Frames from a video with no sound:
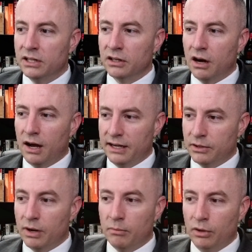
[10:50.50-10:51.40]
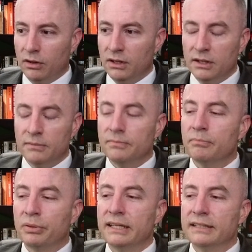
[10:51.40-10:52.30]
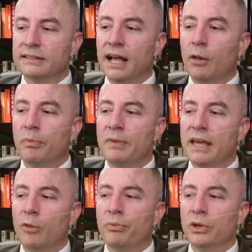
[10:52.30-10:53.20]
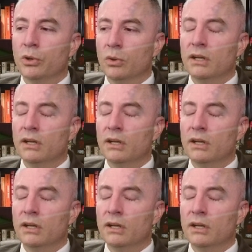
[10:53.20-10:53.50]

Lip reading: God, Rumble, please help me help you.